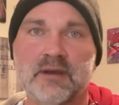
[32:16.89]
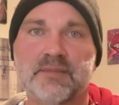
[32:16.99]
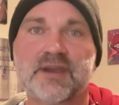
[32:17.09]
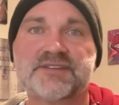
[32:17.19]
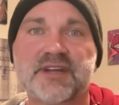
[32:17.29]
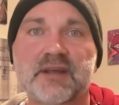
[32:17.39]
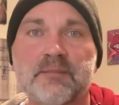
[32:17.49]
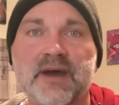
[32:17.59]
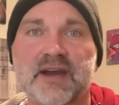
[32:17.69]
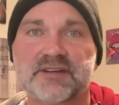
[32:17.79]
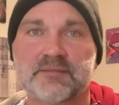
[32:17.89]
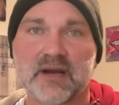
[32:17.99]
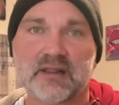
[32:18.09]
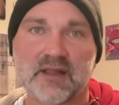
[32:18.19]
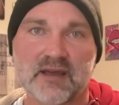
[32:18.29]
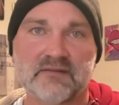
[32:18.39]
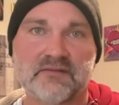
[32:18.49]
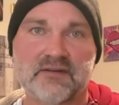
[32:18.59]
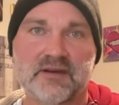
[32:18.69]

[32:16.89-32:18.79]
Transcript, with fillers: because it impacted my life.